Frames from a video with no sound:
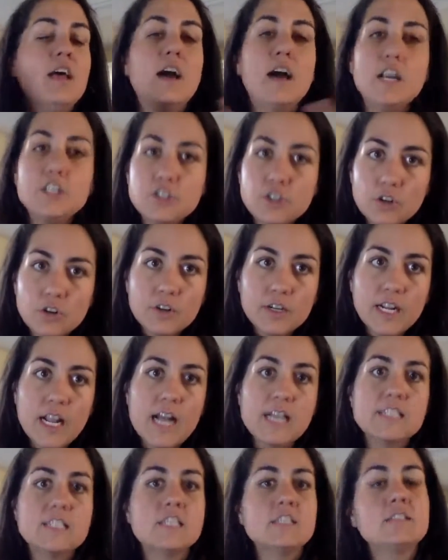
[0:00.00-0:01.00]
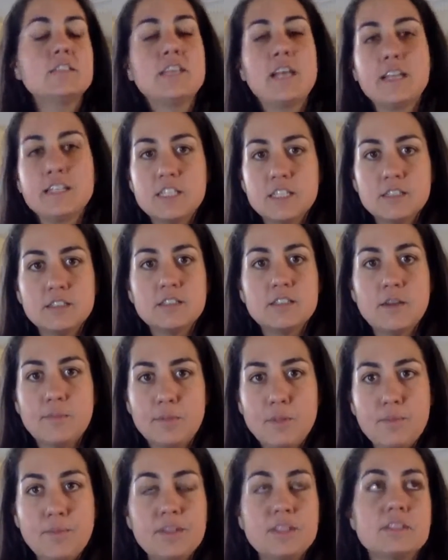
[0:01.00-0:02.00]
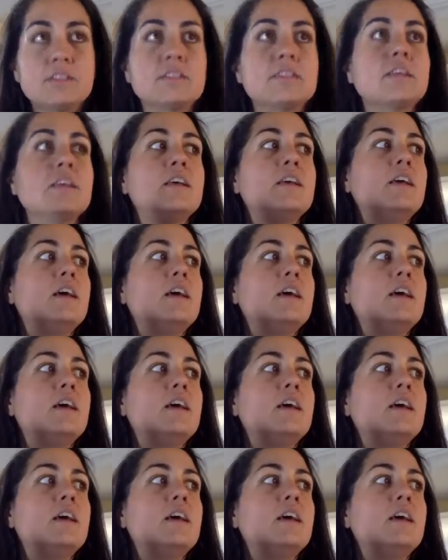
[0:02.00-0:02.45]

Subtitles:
hydrochloric acid, diet supplements,